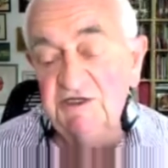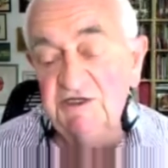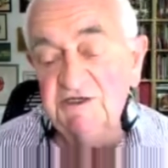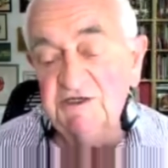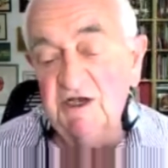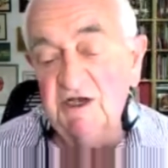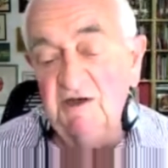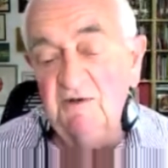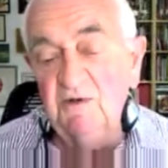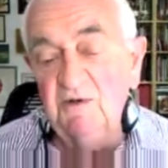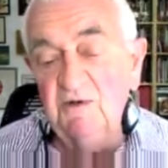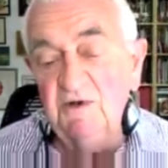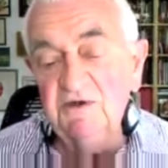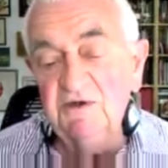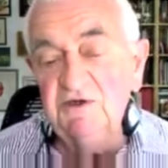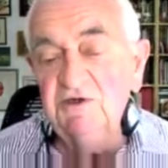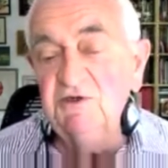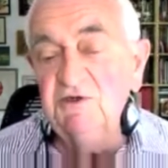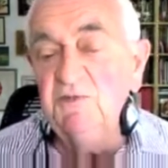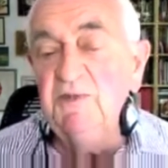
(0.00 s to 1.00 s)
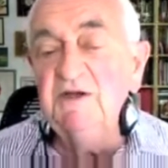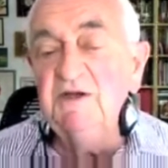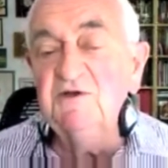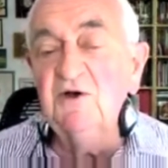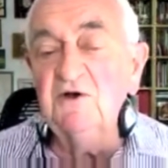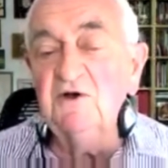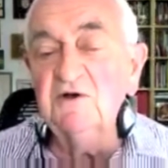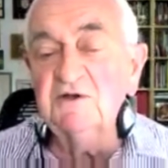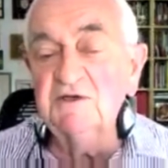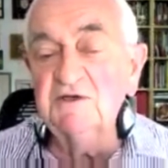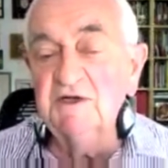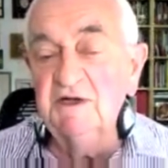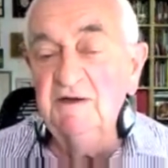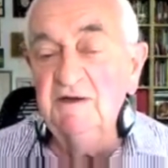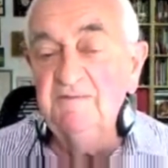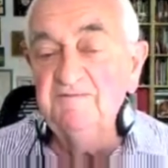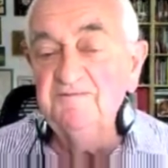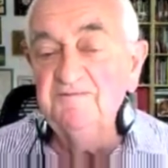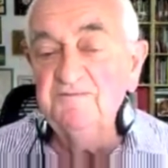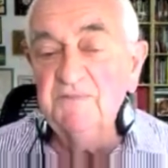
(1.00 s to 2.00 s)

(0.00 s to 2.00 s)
years, I wanted to be a doctor.